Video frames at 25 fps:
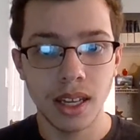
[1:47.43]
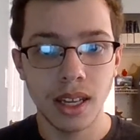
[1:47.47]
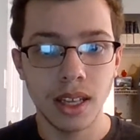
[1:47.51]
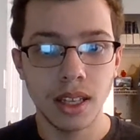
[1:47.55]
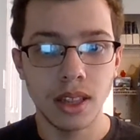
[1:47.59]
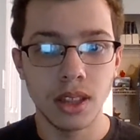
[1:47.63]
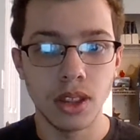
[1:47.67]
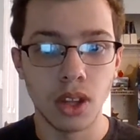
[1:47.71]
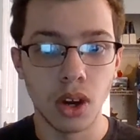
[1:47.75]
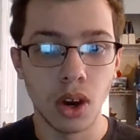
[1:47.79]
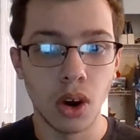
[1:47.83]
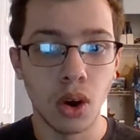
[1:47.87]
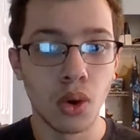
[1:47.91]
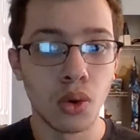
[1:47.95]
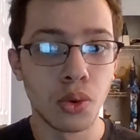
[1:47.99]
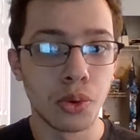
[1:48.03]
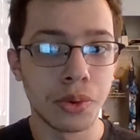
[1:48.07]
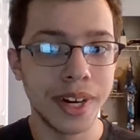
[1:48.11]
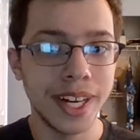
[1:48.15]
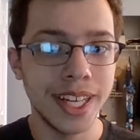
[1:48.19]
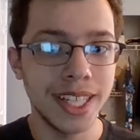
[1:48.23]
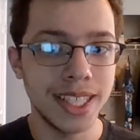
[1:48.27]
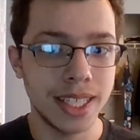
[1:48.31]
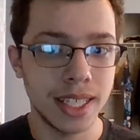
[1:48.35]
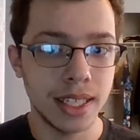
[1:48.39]
No
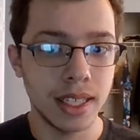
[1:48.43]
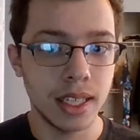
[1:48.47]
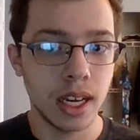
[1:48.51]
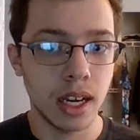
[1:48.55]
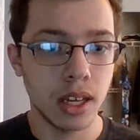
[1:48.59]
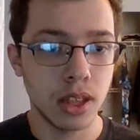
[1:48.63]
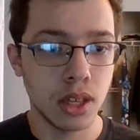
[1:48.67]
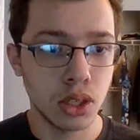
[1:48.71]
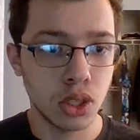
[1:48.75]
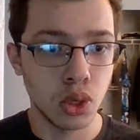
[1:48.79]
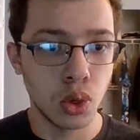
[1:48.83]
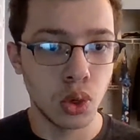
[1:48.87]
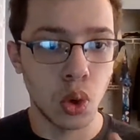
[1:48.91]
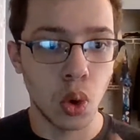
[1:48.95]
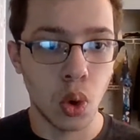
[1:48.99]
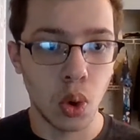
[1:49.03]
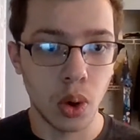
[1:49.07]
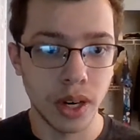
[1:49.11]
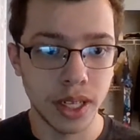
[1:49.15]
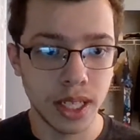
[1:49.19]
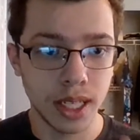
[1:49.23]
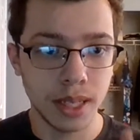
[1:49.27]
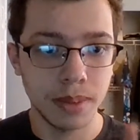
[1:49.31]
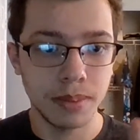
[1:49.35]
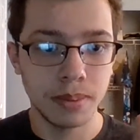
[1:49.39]
reason other to
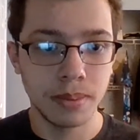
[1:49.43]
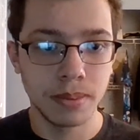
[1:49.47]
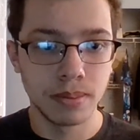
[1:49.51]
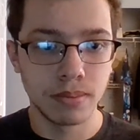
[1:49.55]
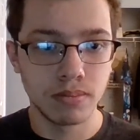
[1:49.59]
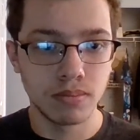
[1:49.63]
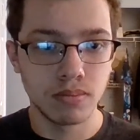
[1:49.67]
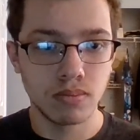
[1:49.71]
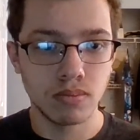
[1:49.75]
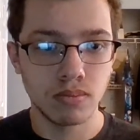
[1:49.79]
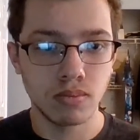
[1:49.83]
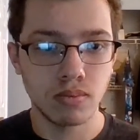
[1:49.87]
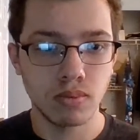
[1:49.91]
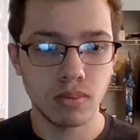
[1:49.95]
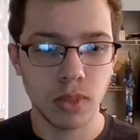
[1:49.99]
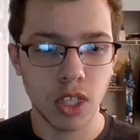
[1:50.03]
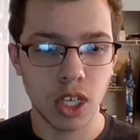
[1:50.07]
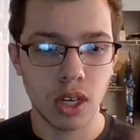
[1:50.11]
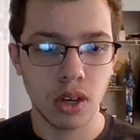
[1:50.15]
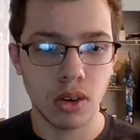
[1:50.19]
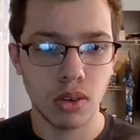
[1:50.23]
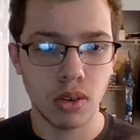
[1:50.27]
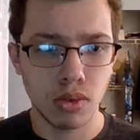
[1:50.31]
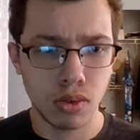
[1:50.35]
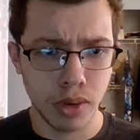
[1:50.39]
hoard them.
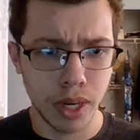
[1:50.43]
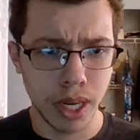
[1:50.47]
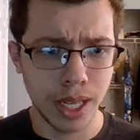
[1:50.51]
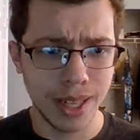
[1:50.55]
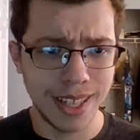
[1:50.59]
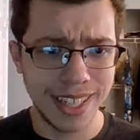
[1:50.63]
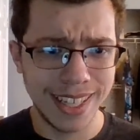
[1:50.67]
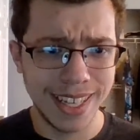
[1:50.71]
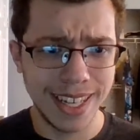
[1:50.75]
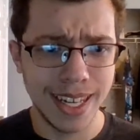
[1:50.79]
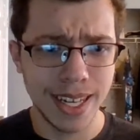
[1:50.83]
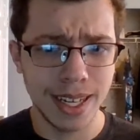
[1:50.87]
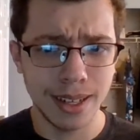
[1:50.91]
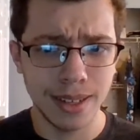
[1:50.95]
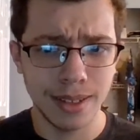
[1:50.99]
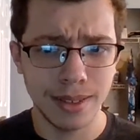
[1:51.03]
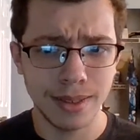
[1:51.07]
Really?